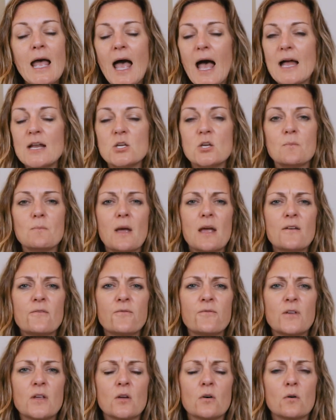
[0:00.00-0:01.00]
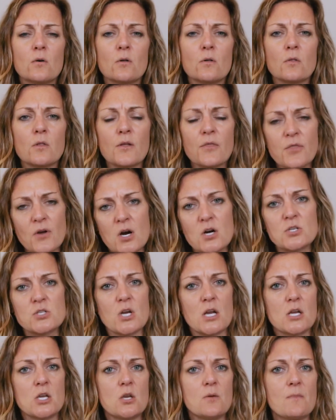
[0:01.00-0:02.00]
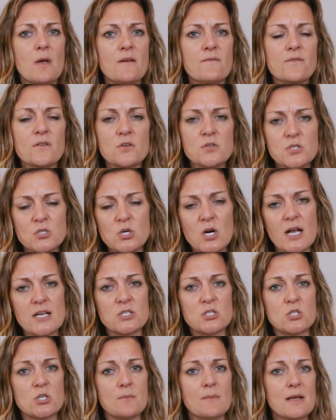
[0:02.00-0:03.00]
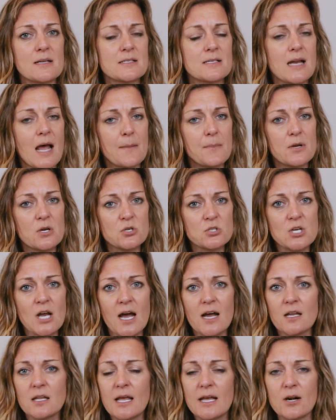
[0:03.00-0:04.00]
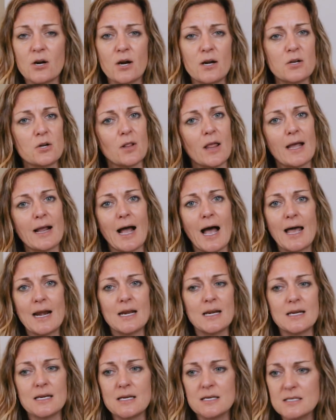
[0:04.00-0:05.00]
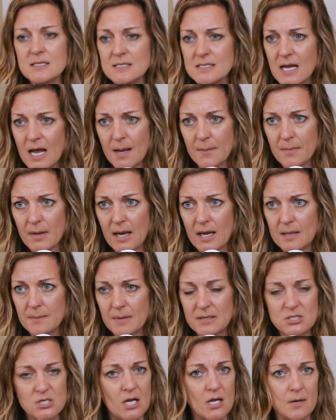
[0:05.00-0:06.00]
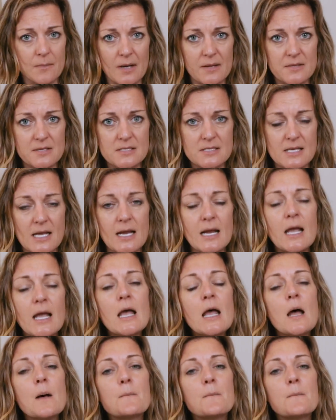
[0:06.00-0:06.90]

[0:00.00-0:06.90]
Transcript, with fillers: And you may feel lethargic. You may feel stressed. You may snap at your child later and you're like, I didn't need to snap at my child about this thing.